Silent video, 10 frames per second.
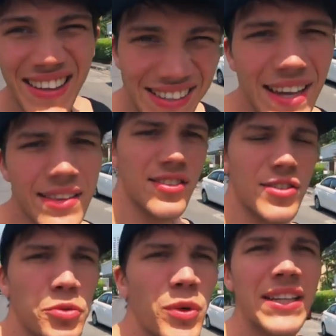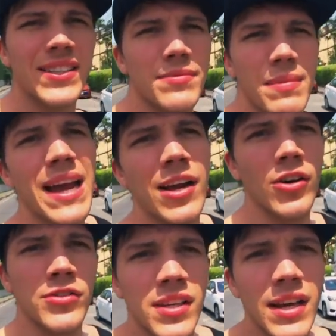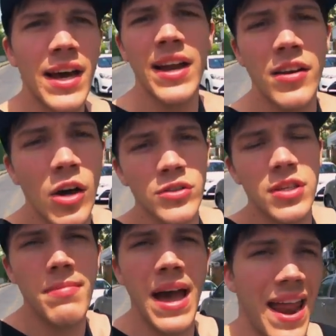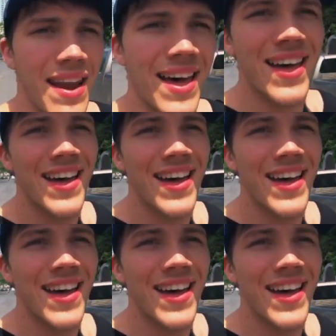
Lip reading: these are the sweetest mangoes known to man.